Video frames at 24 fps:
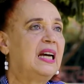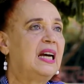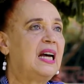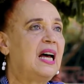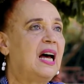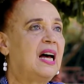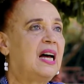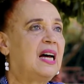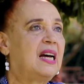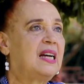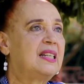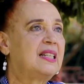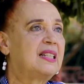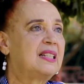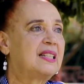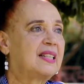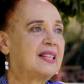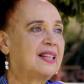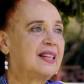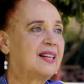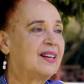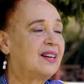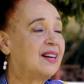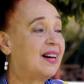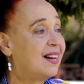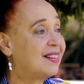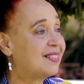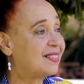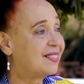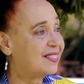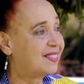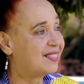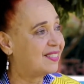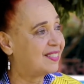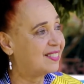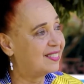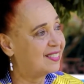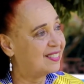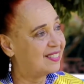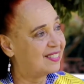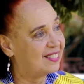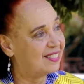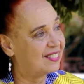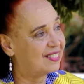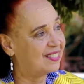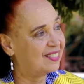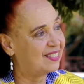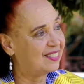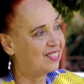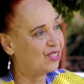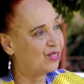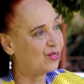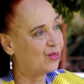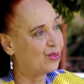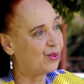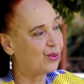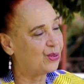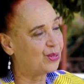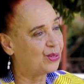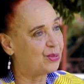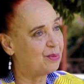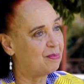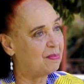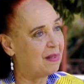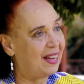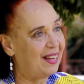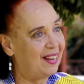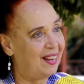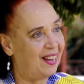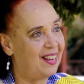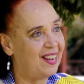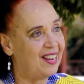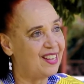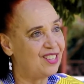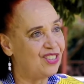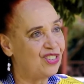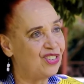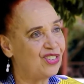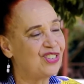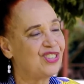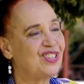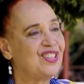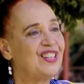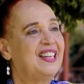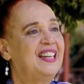And as you grow to my age,